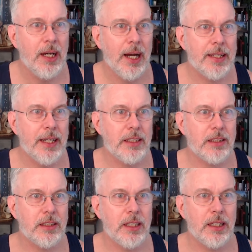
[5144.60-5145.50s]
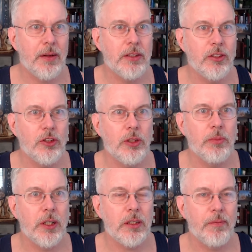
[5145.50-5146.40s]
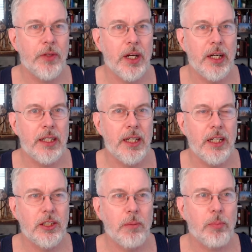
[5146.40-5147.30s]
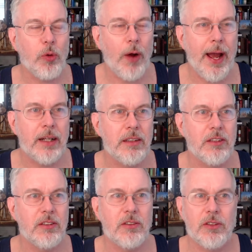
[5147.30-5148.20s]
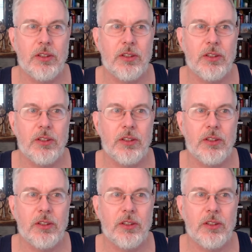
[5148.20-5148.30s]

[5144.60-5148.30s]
I guess as a junior monk, did I engage in practice